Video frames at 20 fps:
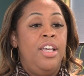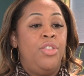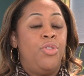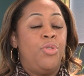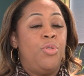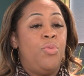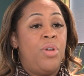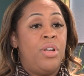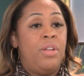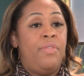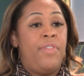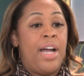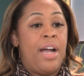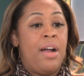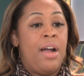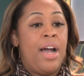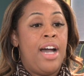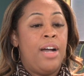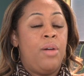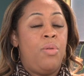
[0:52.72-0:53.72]
through one of our
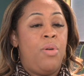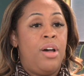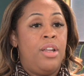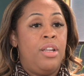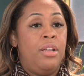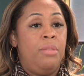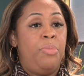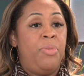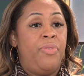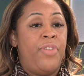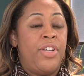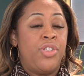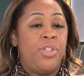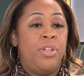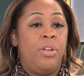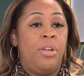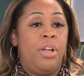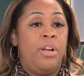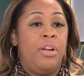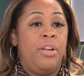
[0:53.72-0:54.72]
high quality
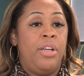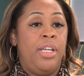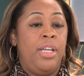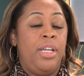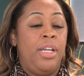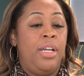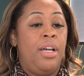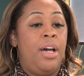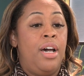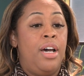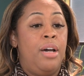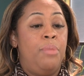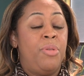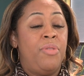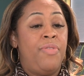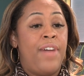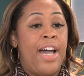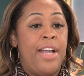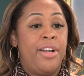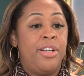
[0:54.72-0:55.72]
professional learning uh,
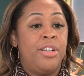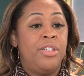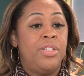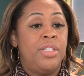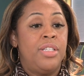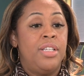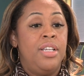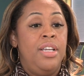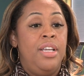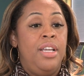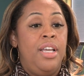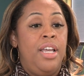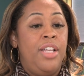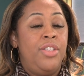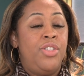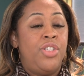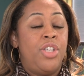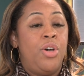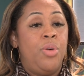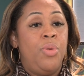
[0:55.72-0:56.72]
providers.
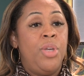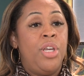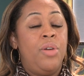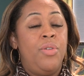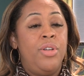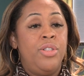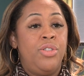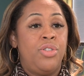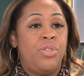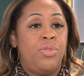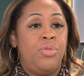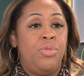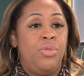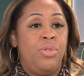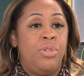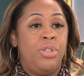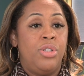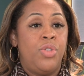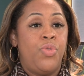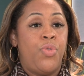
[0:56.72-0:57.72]
And so we go into
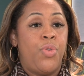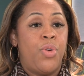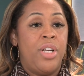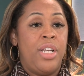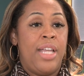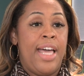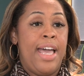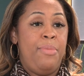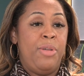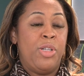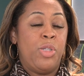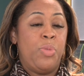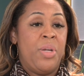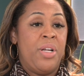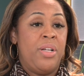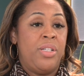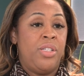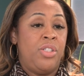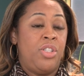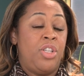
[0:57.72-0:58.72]
schools for a lab
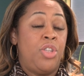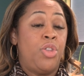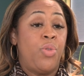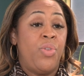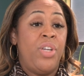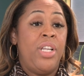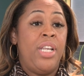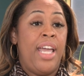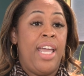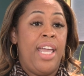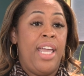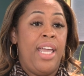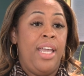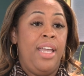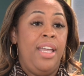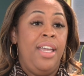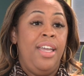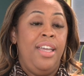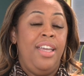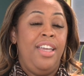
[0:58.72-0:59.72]
experience. It's a three
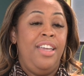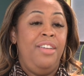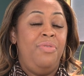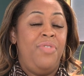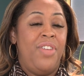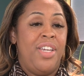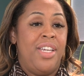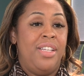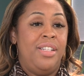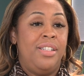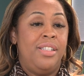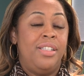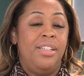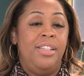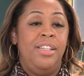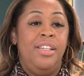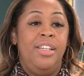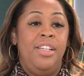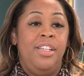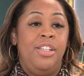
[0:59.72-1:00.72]
day event.
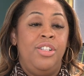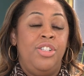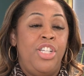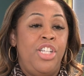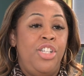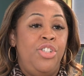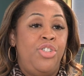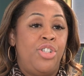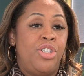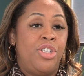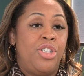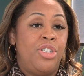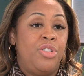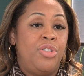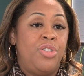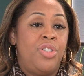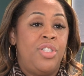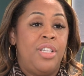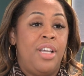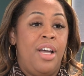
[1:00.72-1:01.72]

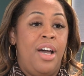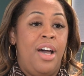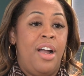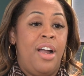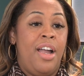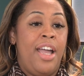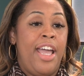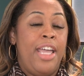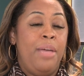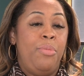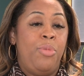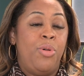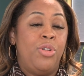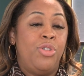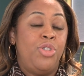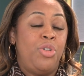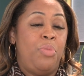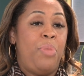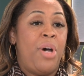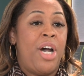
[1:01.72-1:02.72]
Teachers are
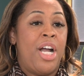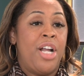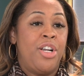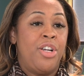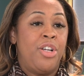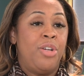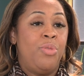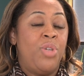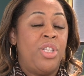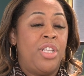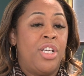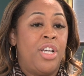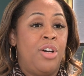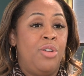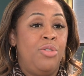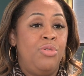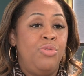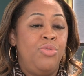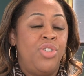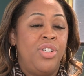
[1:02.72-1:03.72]
able to partner with a
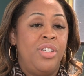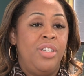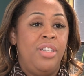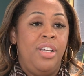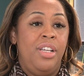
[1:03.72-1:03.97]
coach,